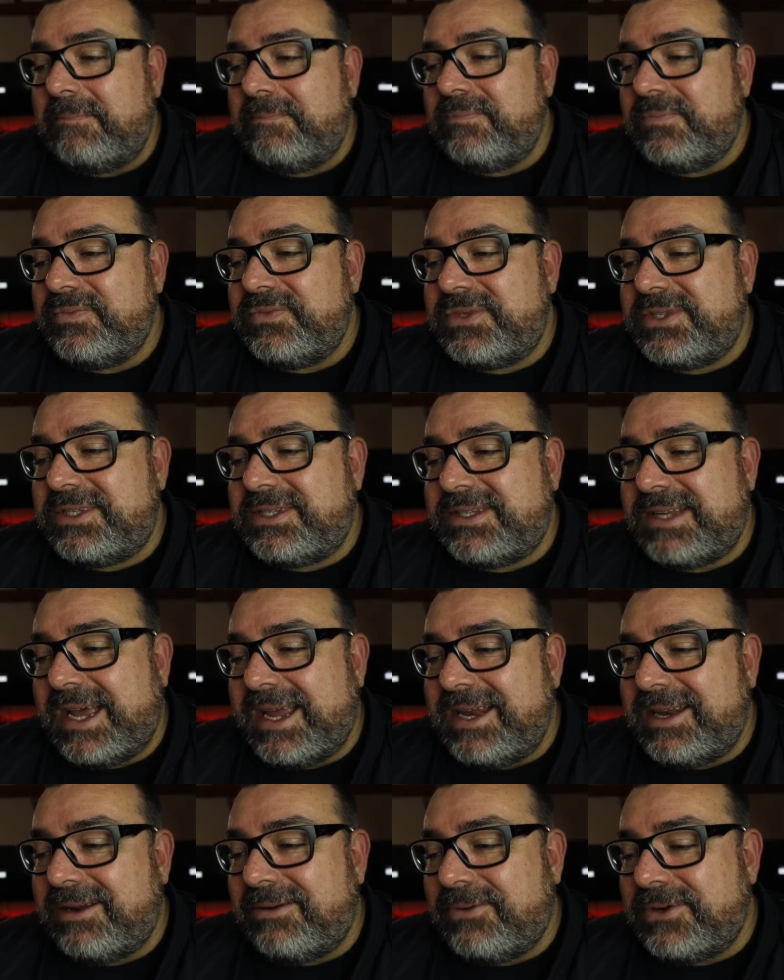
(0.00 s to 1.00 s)

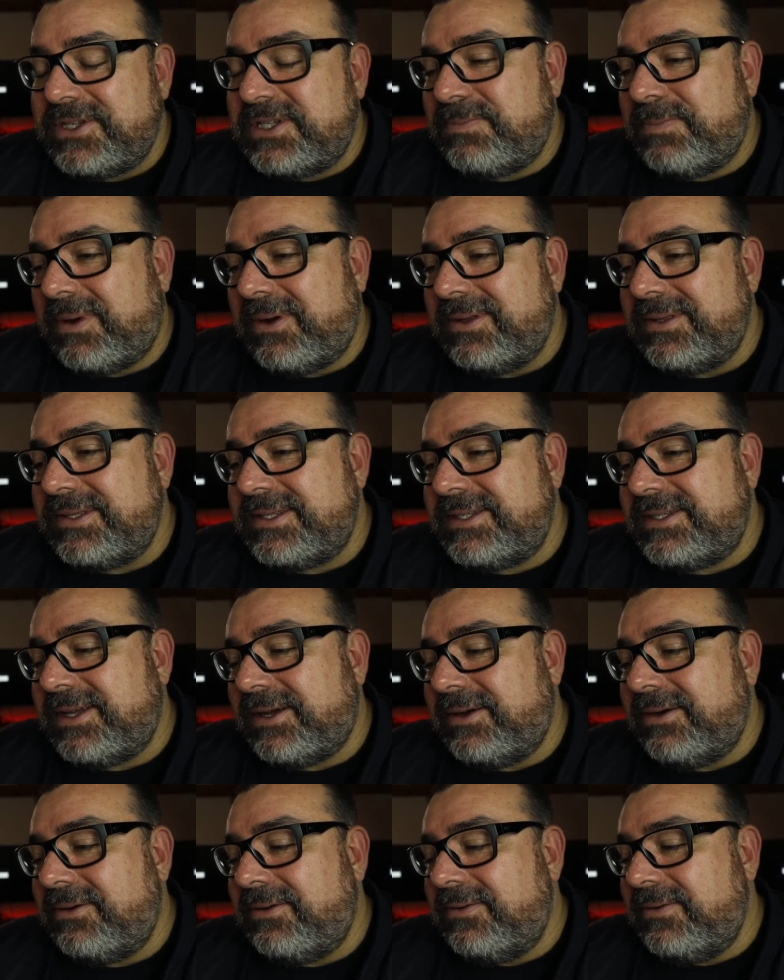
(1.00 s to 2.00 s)
state in response.
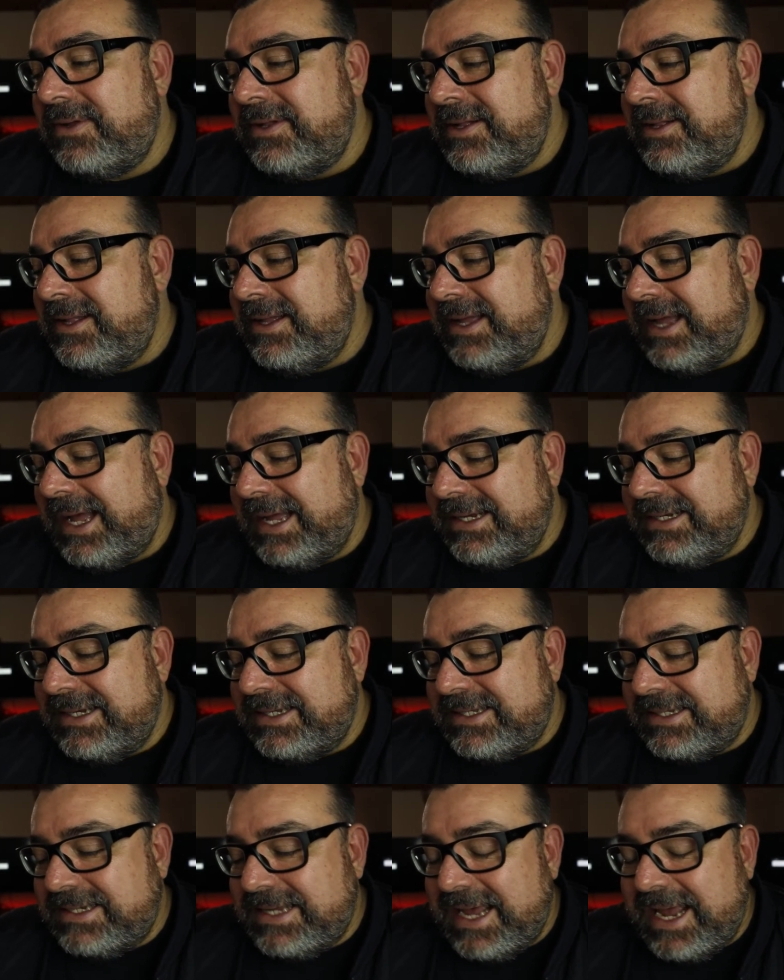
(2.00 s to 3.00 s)
So
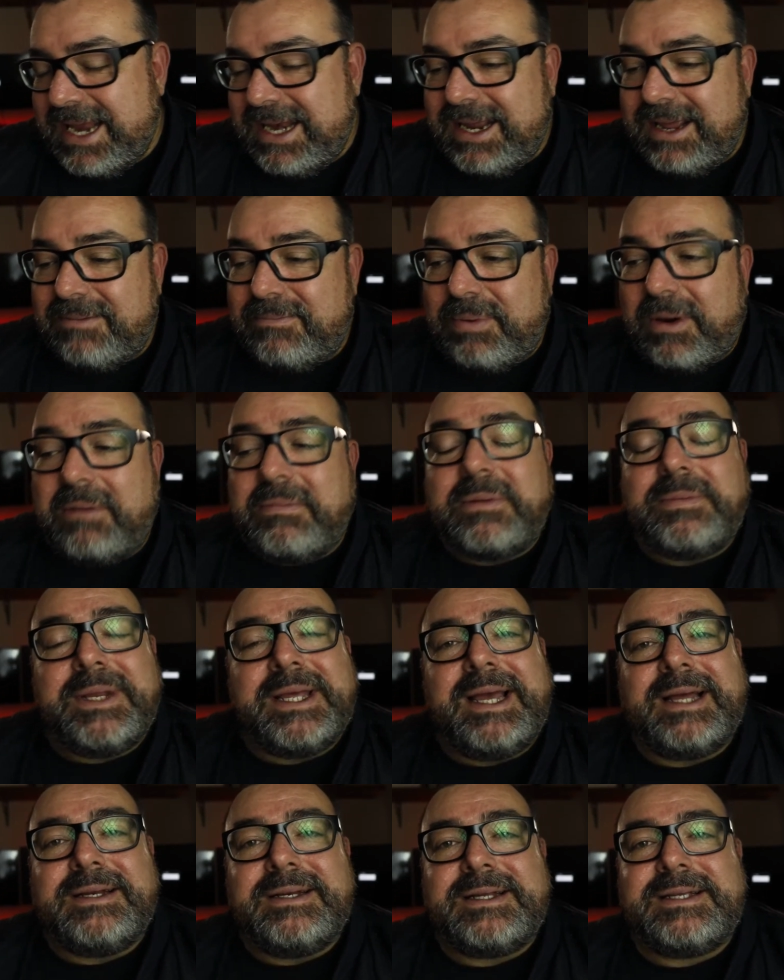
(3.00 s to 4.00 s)
probably
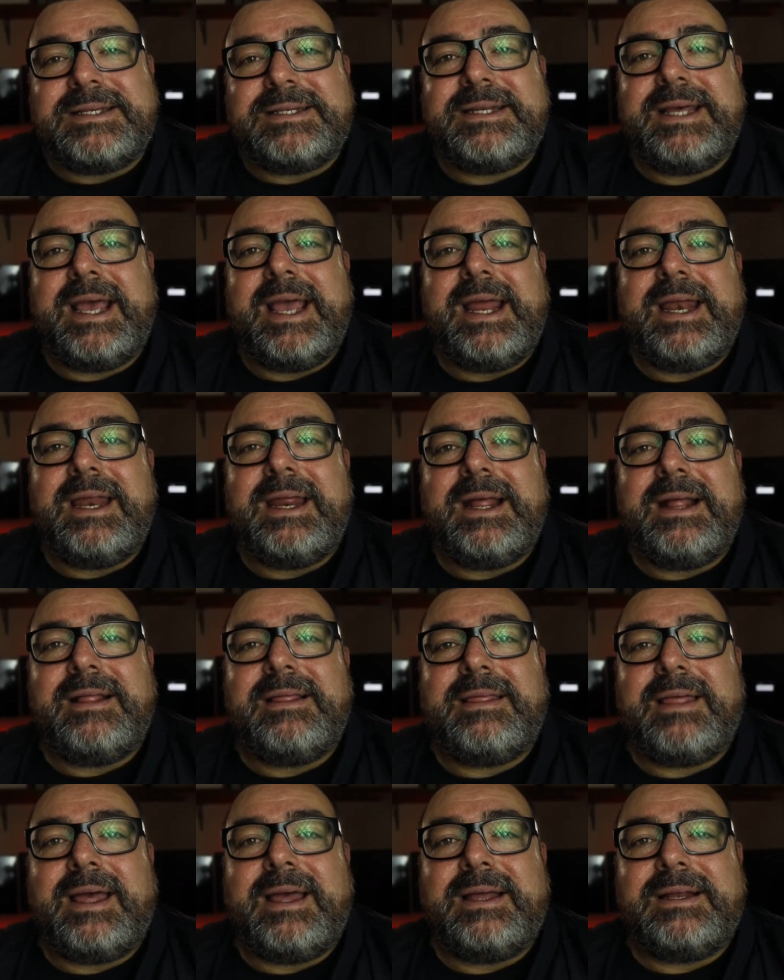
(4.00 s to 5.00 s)
understanding
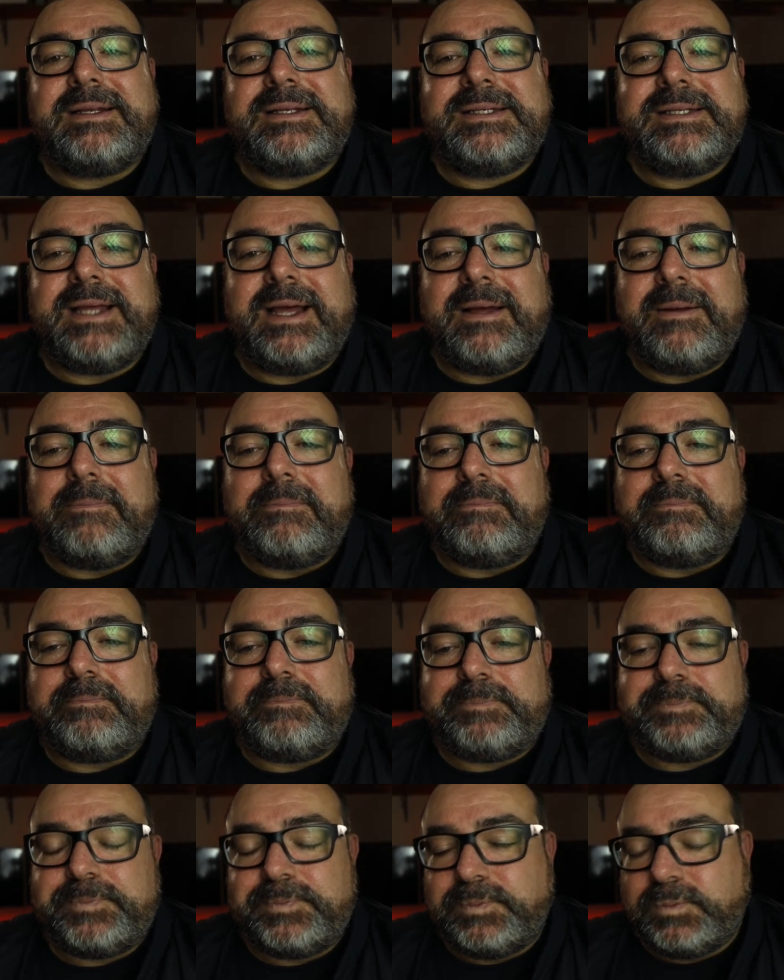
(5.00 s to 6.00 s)
that
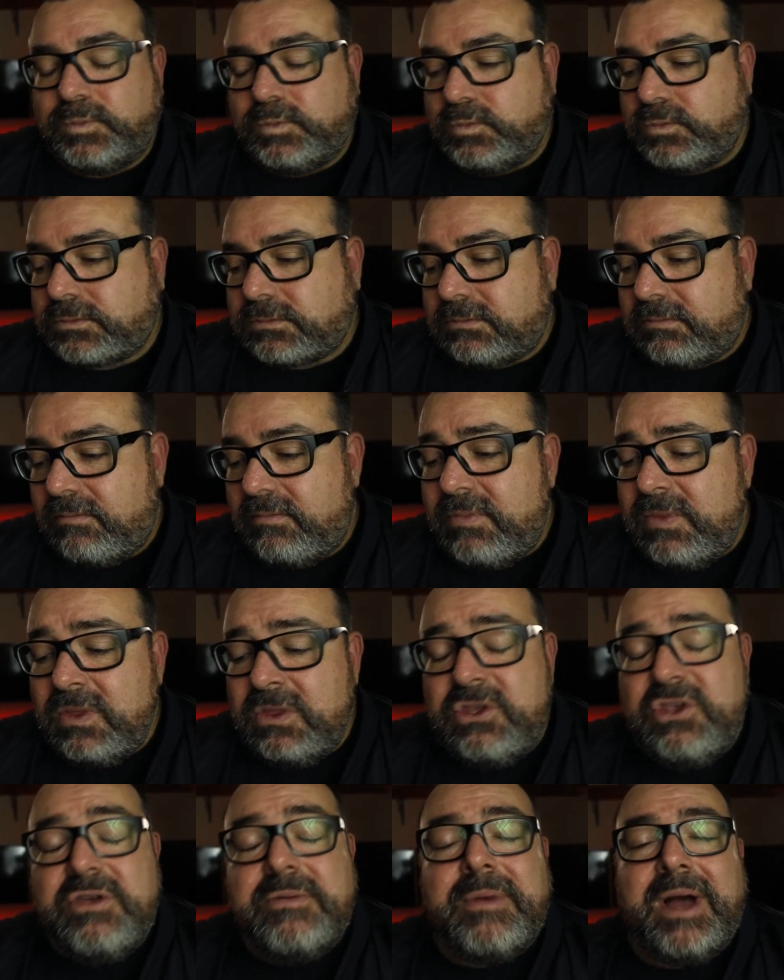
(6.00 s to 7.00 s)

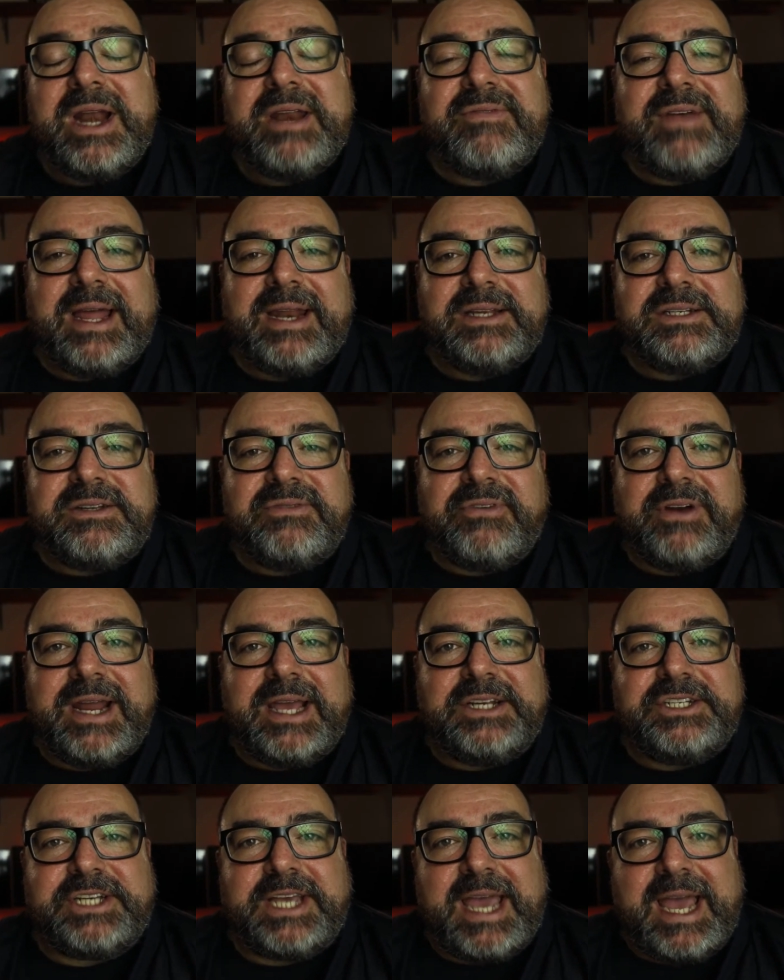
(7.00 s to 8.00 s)
you might have had a different
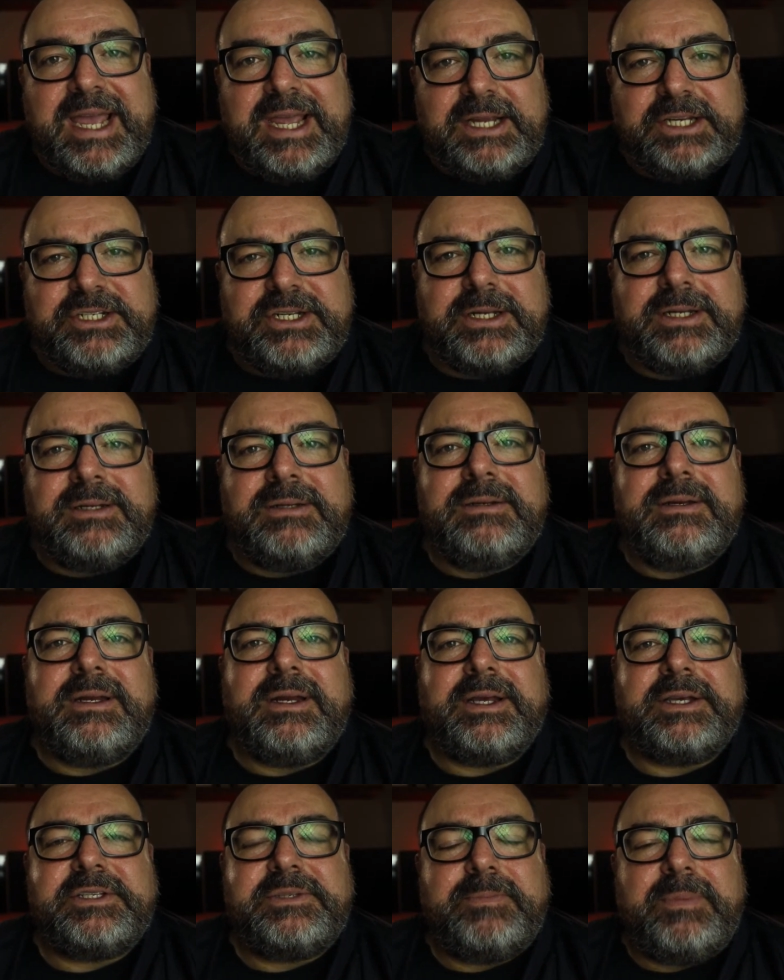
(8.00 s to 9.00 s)
education and
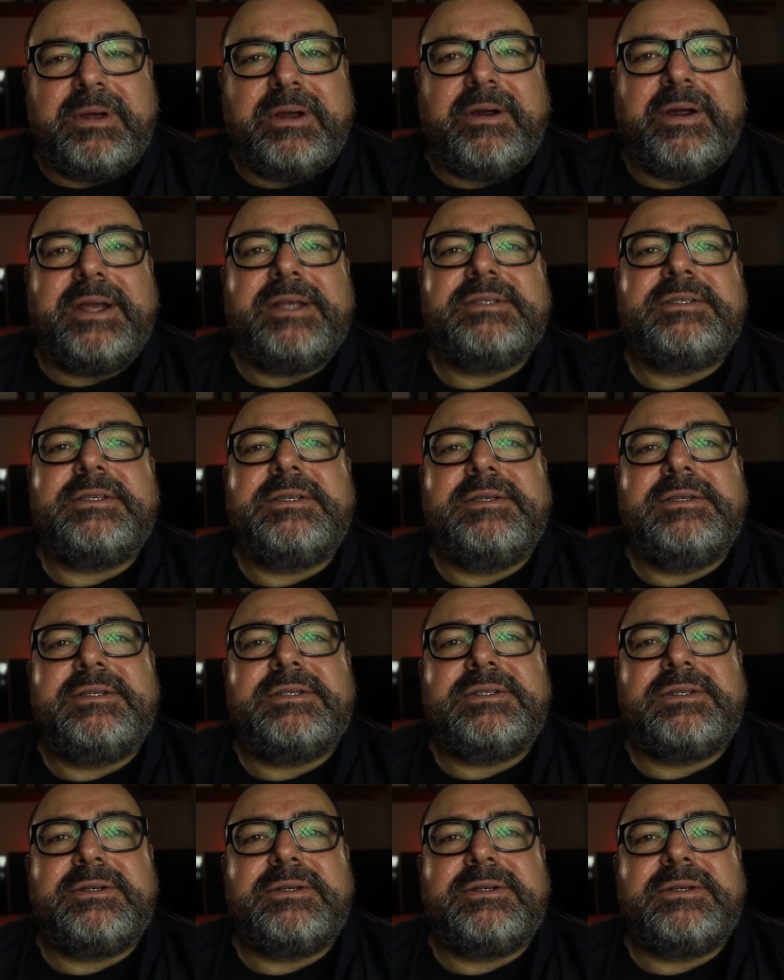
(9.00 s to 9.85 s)
experiences to